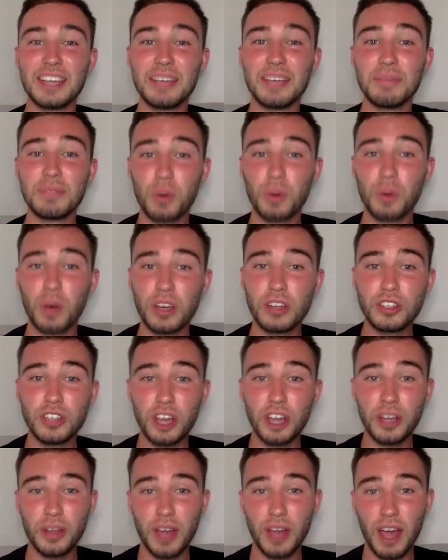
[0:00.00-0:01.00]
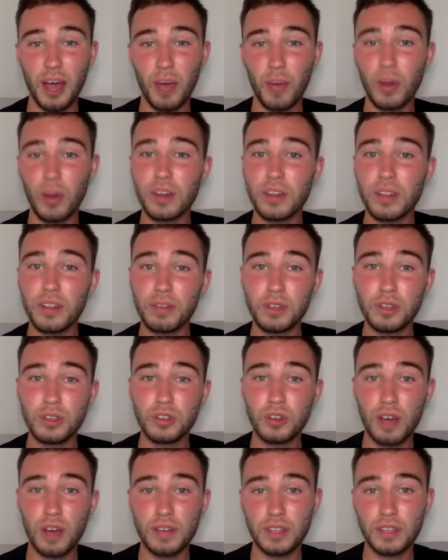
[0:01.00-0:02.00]
Jim, Guan Yu Zhou, one of the
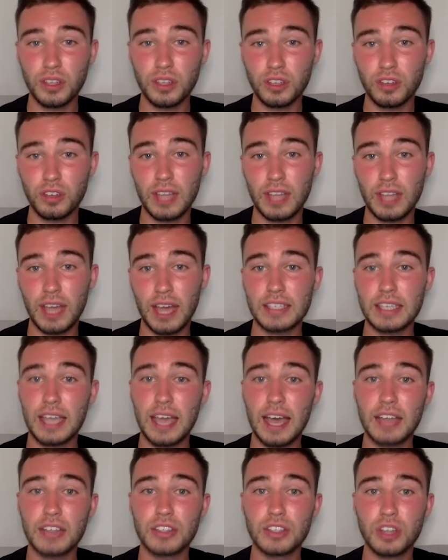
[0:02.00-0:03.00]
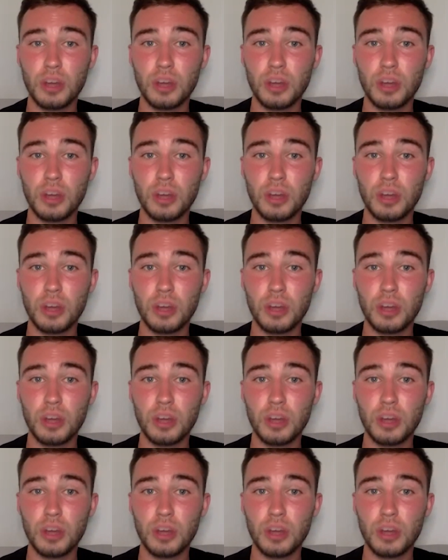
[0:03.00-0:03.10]
few drivers on the grid that actually has,